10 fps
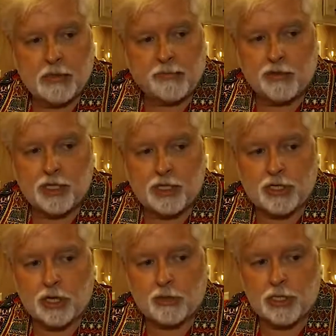First, it
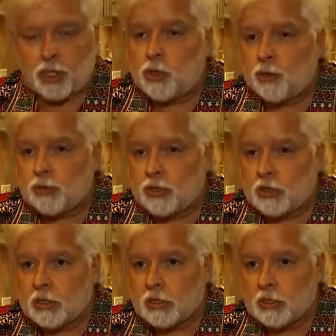started with
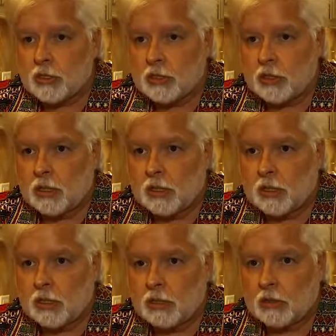schools. Sorry, I
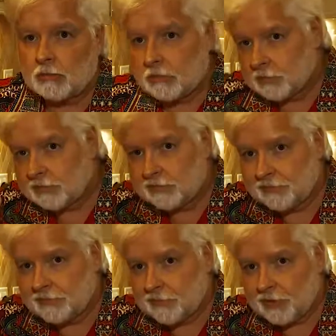don't understand.
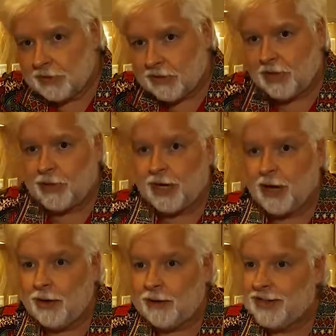There you
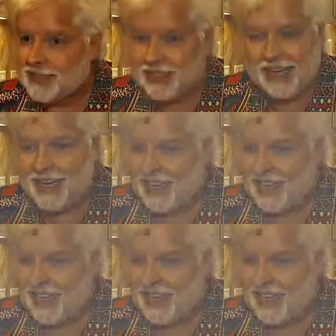go. See,